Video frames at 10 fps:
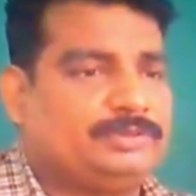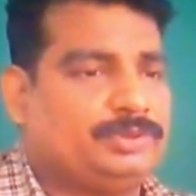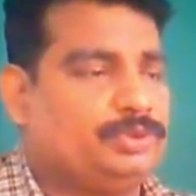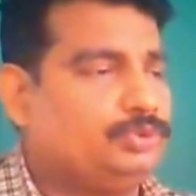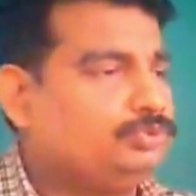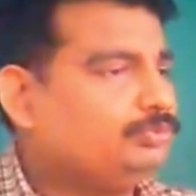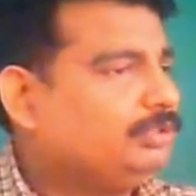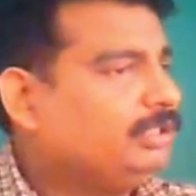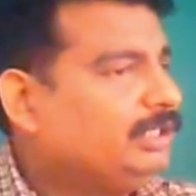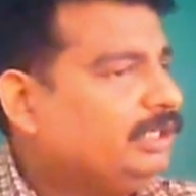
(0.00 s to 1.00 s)
to
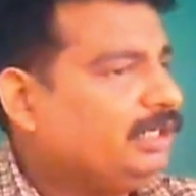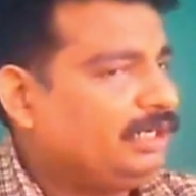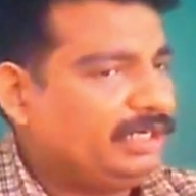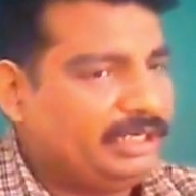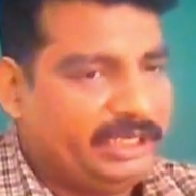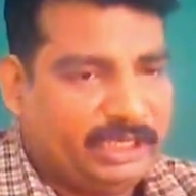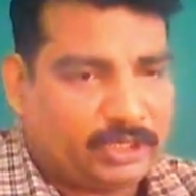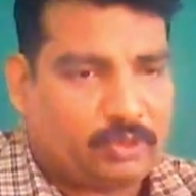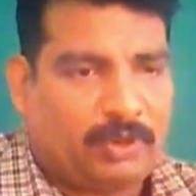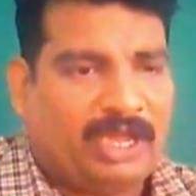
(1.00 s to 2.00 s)

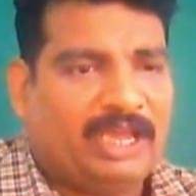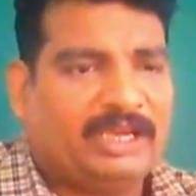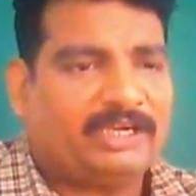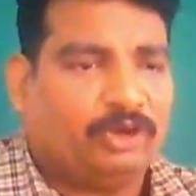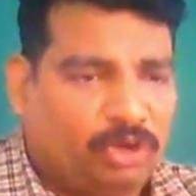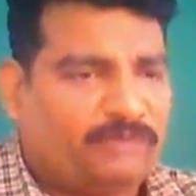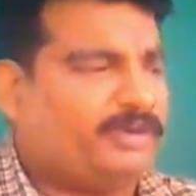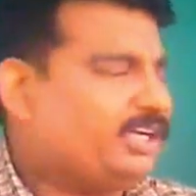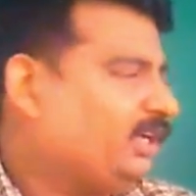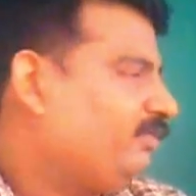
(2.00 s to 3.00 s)
inquire or
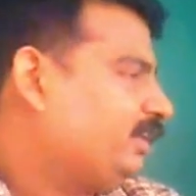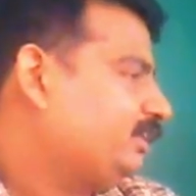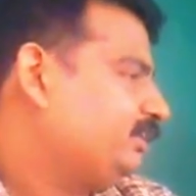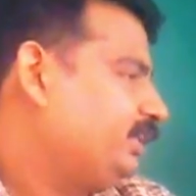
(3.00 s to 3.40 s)
whatever,